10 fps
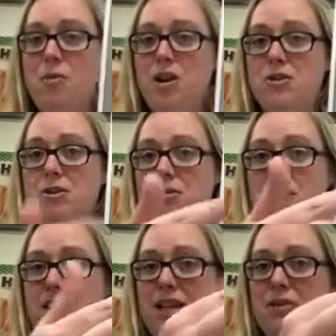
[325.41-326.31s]
We also
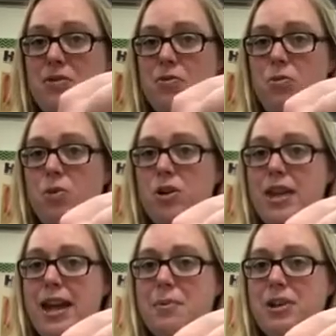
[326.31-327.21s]
looked at, were
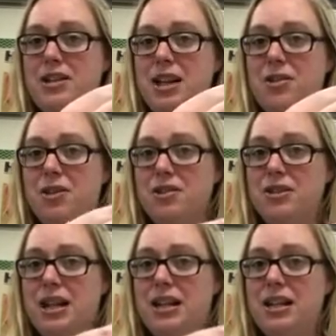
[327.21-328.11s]
they able to take their
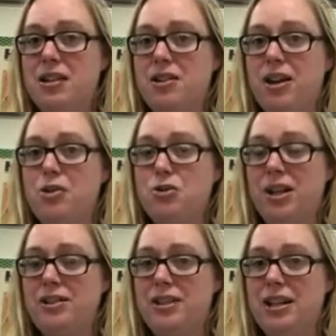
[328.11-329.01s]
design here and
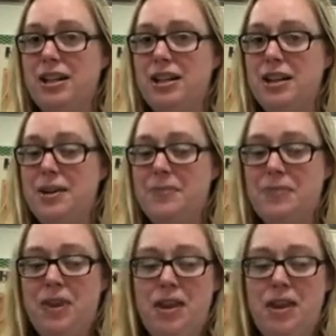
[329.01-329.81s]
translate it here?